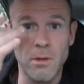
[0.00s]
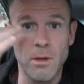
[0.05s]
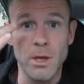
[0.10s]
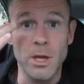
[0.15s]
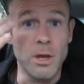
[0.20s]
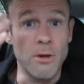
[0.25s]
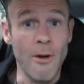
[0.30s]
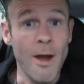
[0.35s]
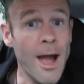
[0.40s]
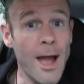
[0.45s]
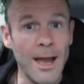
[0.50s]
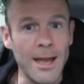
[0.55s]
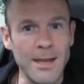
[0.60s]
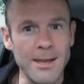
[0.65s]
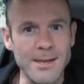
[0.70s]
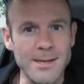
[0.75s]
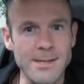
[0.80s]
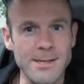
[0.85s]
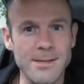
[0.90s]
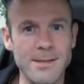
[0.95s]
your
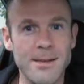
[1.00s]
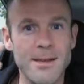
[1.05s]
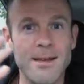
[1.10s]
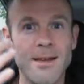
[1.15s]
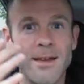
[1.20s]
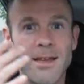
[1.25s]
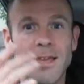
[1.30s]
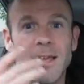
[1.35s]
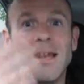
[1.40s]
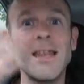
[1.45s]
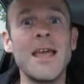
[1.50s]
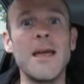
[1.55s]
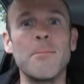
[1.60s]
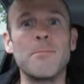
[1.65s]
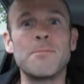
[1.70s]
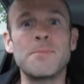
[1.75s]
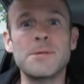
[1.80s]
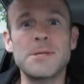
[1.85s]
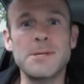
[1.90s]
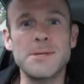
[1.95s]
eyes, your
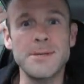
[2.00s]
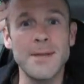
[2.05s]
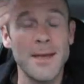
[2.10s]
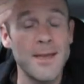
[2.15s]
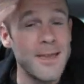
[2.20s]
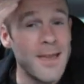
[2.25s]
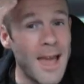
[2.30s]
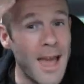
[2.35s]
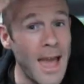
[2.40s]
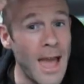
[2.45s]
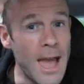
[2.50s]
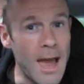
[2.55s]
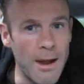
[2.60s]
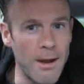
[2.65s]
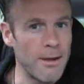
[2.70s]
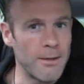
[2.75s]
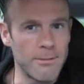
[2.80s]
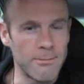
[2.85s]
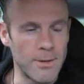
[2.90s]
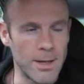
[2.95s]
lips, your
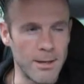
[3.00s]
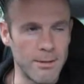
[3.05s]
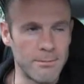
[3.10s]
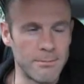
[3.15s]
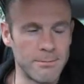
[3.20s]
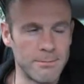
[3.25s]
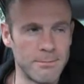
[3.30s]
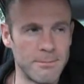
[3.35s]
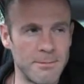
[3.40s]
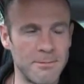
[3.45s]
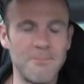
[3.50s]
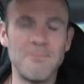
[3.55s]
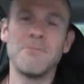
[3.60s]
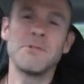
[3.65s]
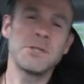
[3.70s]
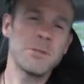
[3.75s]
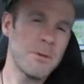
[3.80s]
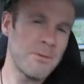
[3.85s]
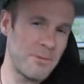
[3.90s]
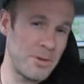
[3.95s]
hair. Well,
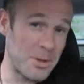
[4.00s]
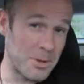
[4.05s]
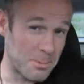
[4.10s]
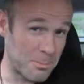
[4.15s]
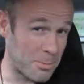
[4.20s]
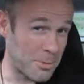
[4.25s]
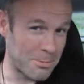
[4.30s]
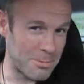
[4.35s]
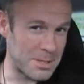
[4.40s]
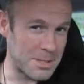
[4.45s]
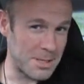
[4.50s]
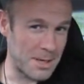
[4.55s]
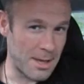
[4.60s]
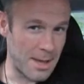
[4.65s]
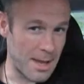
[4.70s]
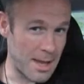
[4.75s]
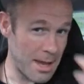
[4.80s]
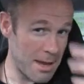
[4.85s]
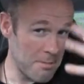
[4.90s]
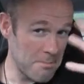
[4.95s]
some of you could probably see
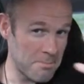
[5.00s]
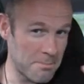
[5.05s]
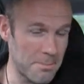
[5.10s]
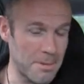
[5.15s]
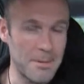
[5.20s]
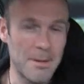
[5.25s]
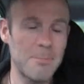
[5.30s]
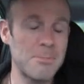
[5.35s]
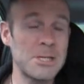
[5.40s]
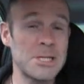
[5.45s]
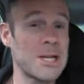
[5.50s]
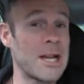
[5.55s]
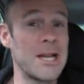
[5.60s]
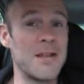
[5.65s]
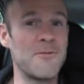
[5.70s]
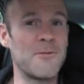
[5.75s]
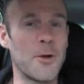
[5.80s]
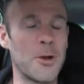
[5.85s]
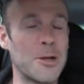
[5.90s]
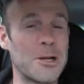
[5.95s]
your hair. I'm
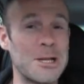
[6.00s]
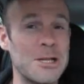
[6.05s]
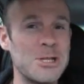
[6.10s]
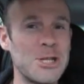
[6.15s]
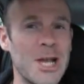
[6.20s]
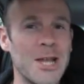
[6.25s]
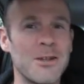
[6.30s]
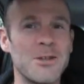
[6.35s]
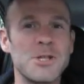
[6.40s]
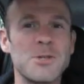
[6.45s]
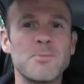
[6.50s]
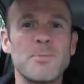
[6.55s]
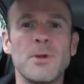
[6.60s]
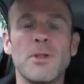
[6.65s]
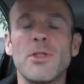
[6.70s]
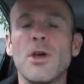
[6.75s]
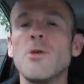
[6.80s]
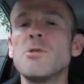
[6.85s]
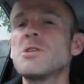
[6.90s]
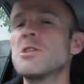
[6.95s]
slightly follically challenged,
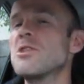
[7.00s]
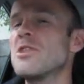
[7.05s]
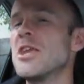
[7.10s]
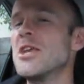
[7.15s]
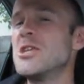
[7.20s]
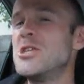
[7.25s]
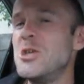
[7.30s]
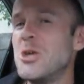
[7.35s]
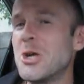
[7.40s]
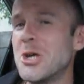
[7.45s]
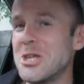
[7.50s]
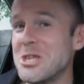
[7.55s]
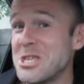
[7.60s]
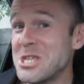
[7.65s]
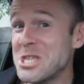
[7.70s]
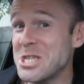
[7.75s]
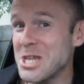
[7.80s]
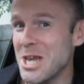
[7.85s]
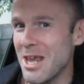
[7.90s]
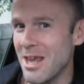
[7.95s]
but those are things you can
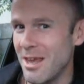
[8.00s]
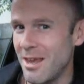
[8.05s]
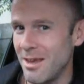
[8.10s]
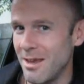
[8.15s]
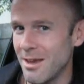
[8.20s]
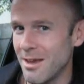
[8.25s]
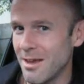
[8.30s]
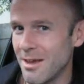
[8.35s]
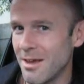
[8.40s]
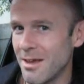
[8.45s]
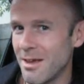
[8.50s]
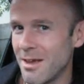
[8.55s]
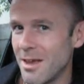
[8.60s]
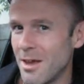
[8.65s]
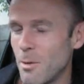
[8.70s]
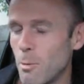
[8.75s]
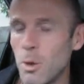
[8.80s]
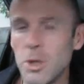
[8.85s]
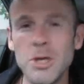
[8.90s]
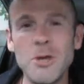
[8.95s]
see.
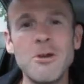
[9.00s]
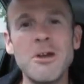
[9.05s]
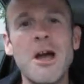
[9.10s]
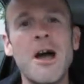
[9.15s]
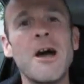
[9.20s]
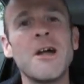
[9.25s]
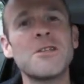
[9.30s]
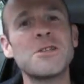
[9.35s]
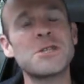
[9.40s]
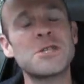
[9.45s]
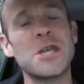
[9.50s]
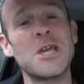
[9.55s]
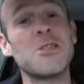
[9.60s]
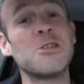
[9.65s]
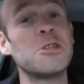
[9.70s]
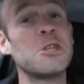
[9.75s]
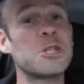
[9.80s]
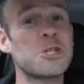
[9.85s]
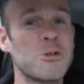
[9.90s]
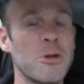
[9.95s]
What you can't see are
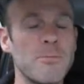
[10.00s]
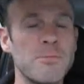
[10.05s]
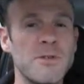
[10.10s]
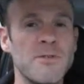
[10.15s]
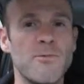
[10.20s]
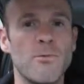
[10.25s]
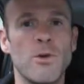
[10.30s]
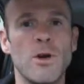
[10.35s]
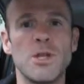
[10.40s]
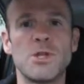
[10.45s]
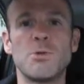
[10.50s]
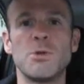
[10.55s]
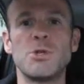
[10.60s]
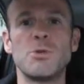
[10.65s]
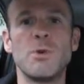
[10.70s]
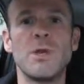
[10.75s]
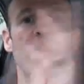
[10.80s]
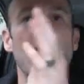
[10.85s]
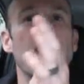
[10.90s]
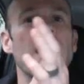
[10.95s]
the descriptive words, which
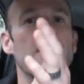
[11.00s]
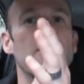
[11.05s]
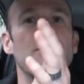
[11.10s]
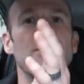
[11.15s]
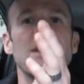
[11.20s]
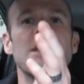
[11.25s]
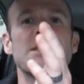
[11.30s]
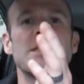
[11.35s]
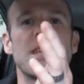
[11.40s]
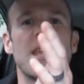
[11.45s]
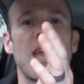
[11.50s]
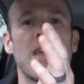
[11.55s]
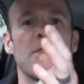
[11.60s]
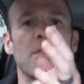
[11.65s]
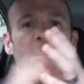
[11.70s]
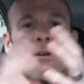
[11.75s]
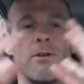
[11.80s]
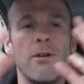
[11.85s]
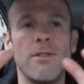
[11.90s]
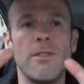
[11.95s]
we kind of bring
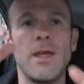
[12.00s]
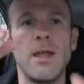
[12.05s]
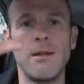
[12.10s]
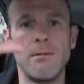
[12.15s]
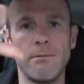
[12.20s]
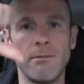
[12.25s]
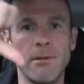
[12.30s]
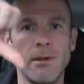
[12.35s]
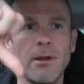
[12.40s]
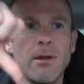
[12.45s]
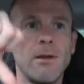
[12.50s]
together and then